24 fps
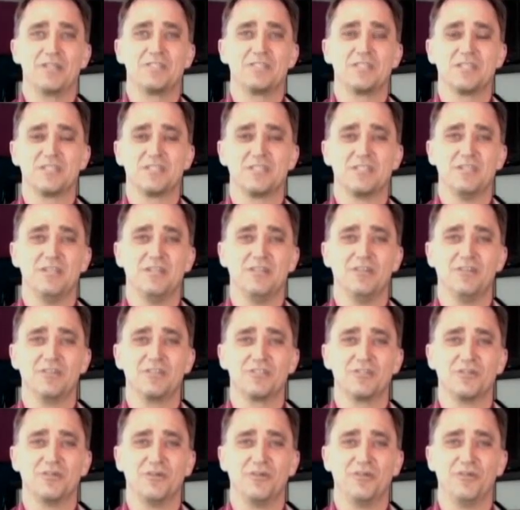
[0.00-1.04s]
was 16
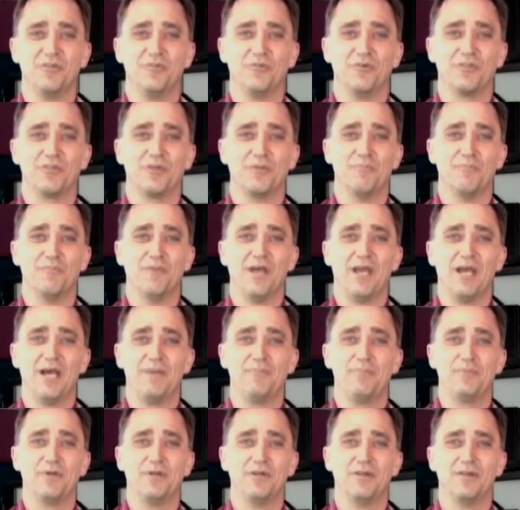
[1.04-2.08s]
years old and with a
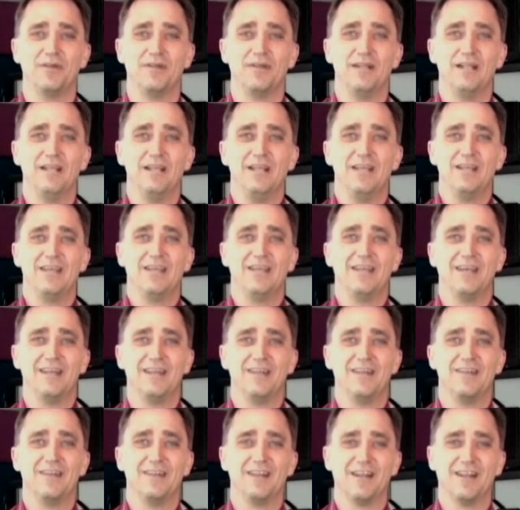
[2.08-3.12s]
map and
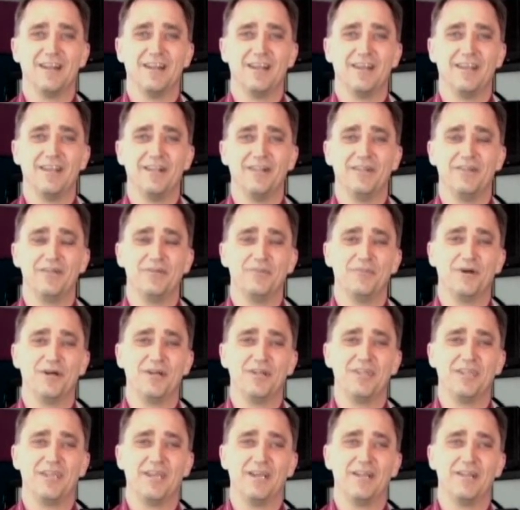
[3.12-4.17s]
headed to Helena,
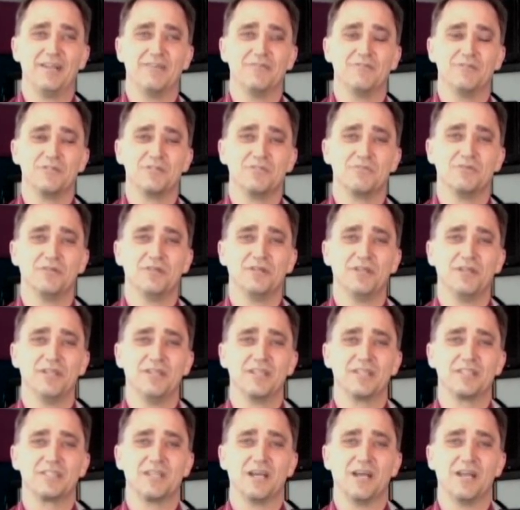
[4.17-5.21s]
Montana, it was really an
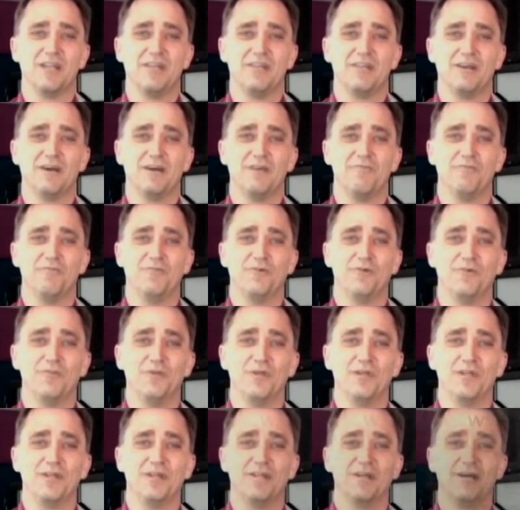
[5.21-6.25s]
exciting time for
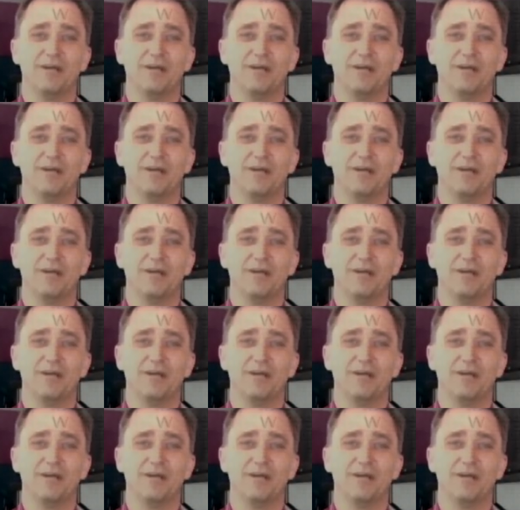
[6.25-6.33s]
me.